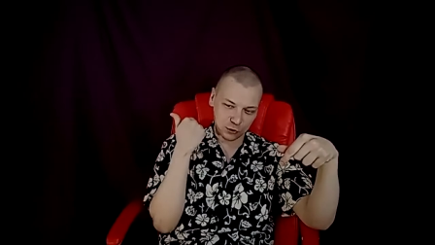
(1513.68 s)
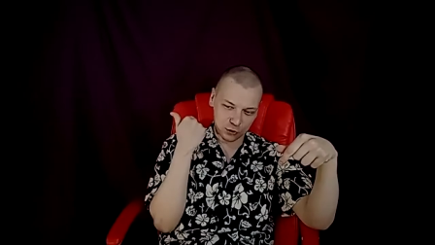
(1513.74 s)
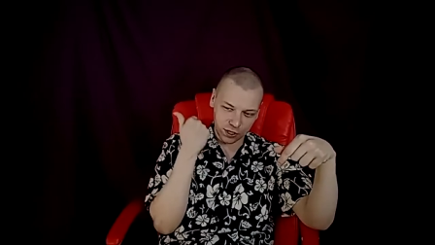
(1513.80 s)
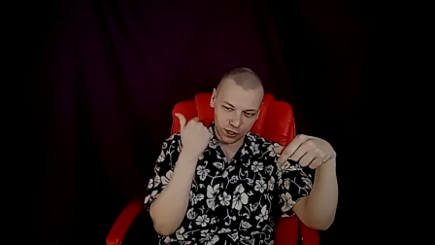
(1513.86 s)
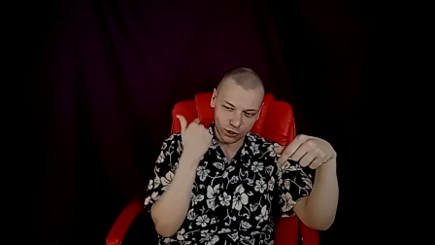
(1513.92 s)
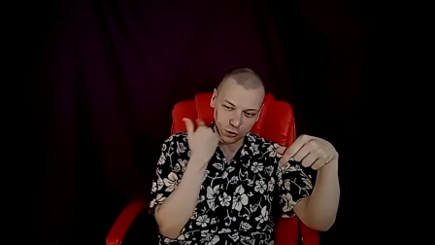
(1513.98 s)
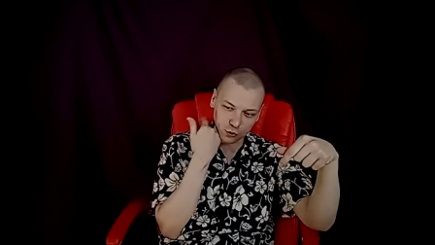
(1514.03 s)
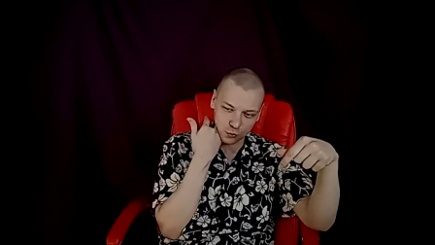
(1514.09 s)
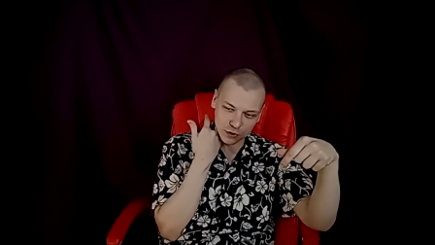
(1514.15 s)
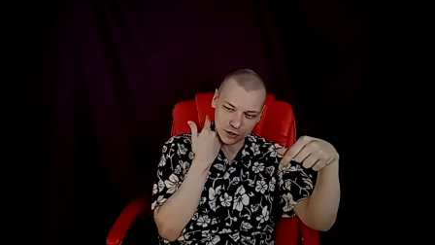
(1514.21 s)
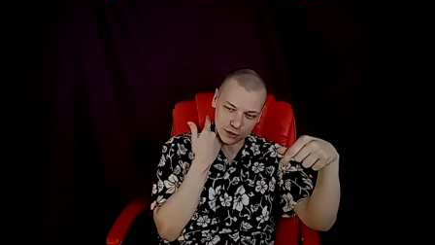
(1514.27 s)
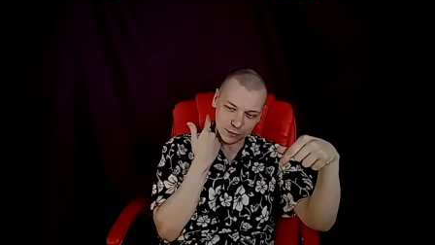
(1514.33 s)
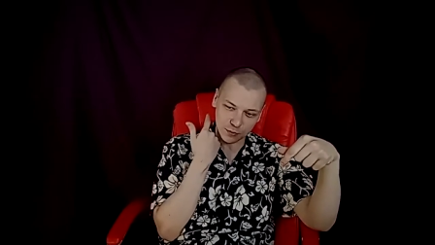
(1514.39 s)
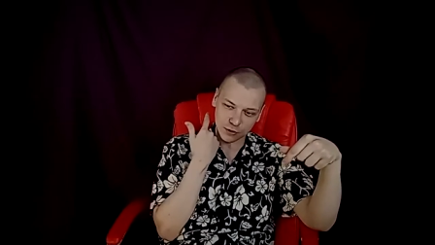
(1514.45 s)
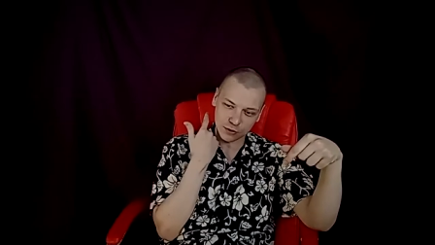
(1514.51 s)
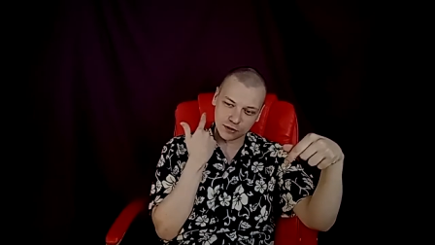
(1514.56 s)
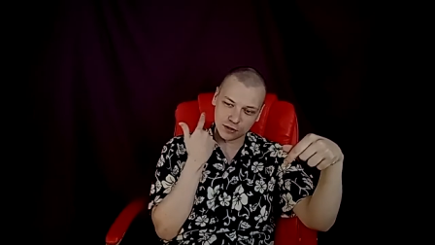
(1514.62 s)
You need to
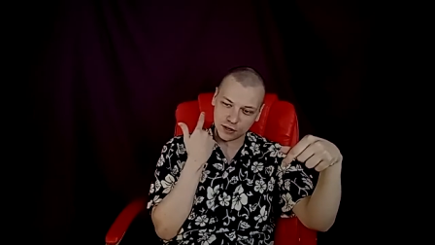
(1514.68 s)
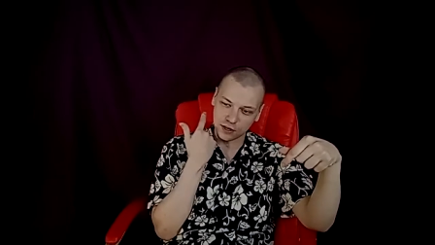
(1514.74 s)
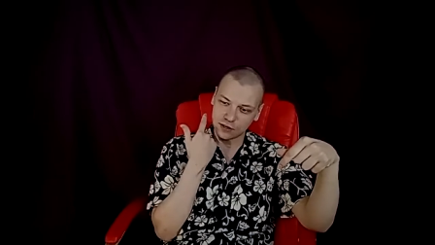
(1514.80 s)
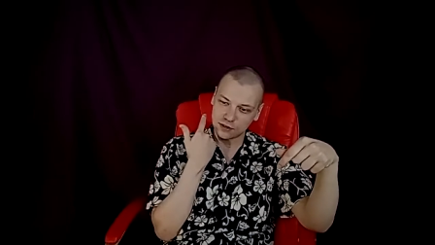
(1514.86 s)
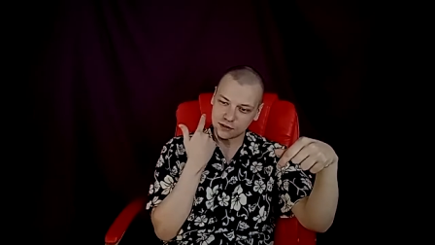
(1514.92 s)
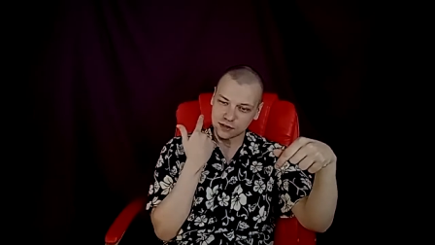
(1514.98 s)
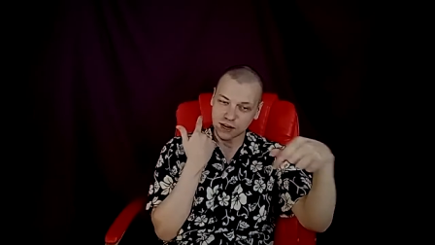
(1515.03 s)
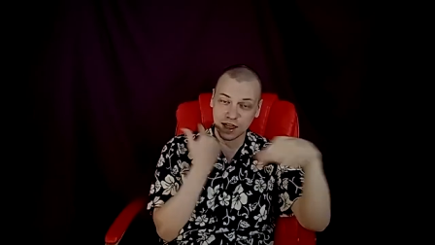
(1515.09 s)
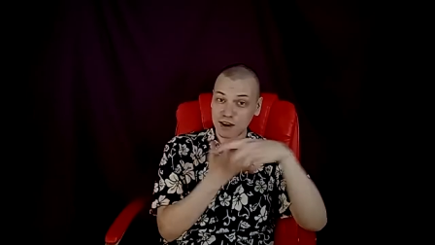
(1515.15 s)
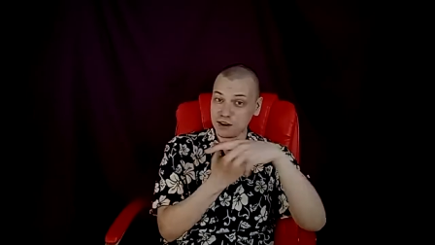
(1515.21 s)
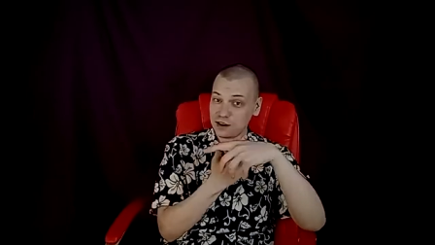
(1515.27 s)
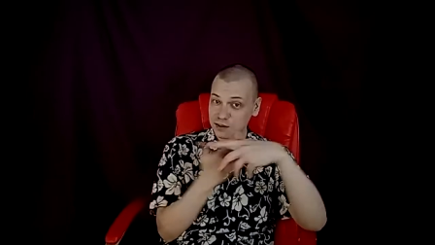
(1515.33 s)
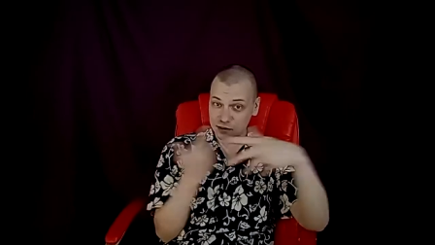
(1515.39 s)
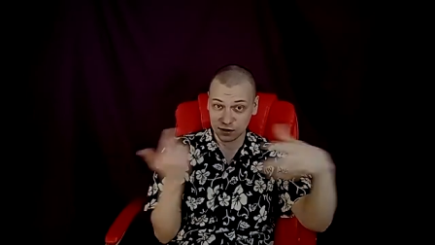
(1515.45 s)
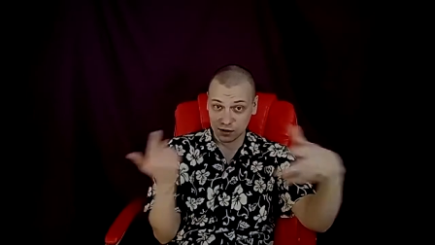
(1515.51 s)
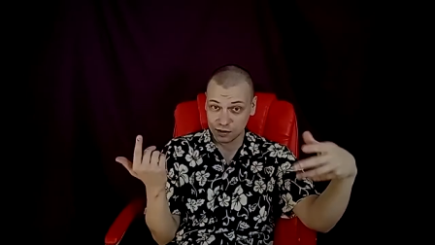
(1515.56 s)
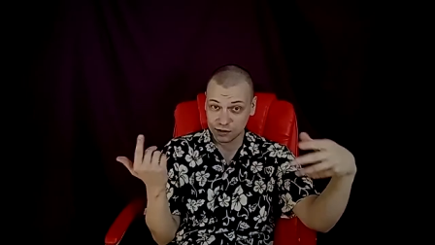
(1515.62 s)
whisper things,
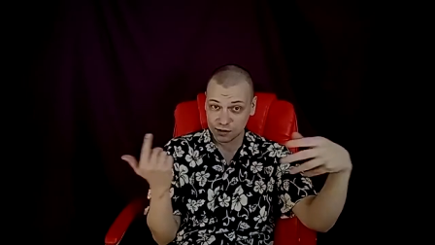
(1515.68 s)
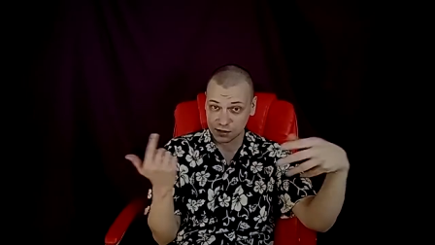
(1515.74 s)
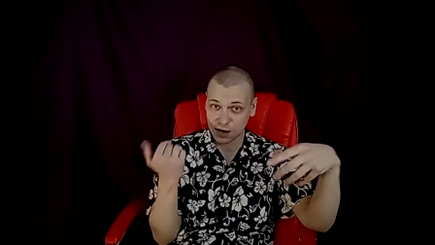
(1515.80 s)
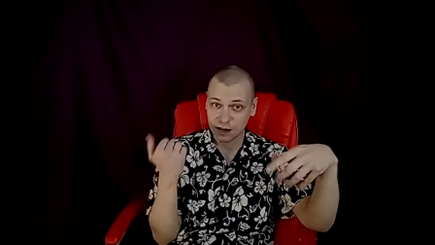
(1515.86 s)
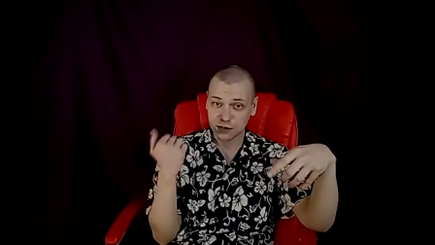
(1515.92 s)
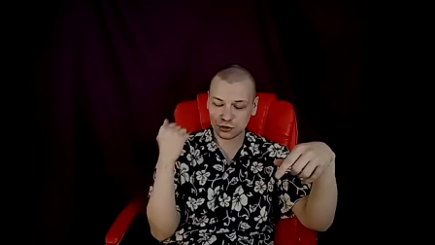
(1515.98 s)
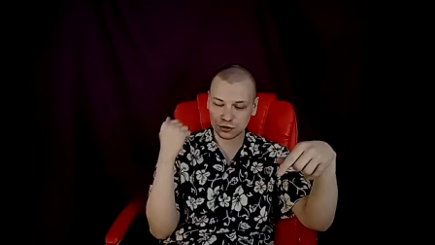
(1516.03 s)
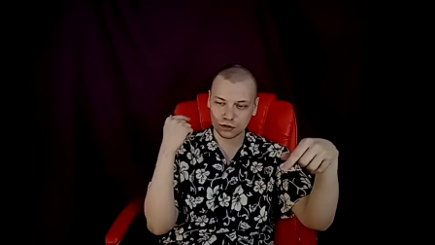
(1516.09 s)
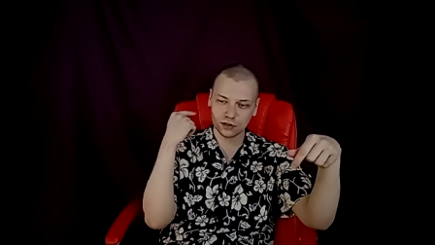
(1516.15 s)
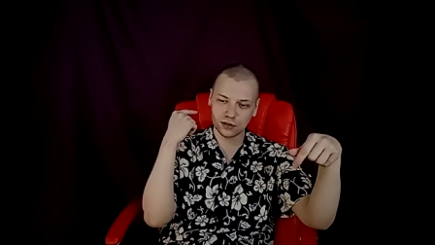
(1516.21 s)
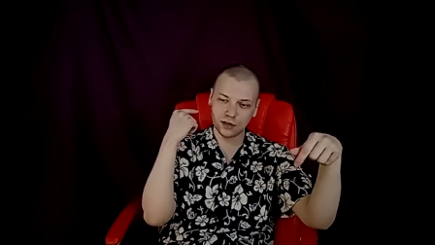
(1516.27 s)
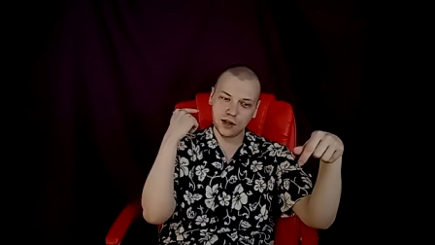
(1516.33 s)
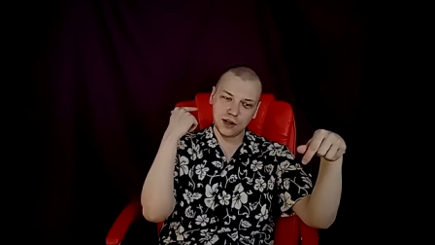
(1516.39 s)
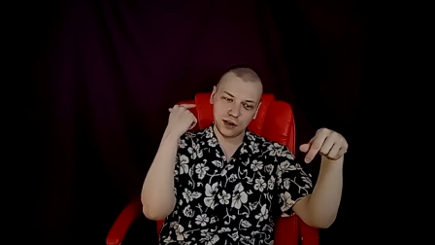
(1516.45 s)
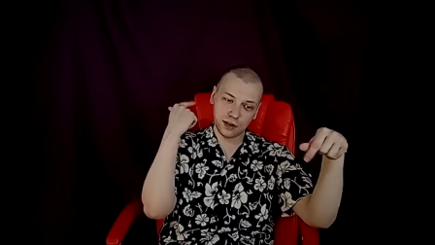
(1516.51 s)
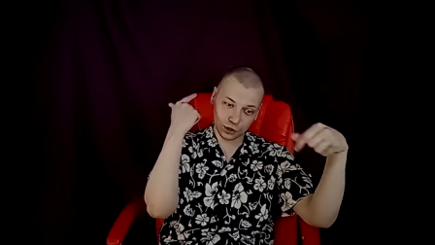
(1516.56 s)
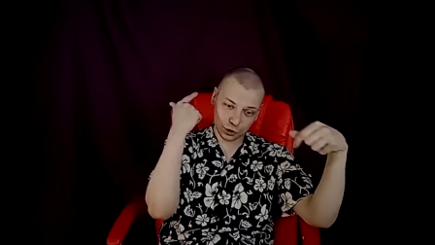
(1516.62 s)
any things
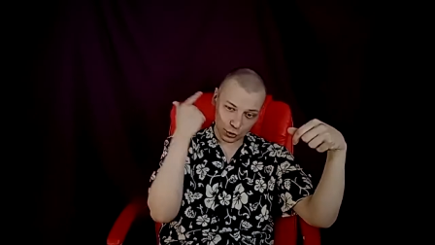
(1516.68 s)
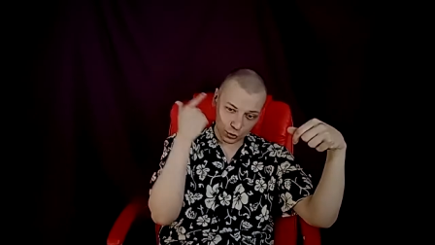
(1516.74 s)
actually,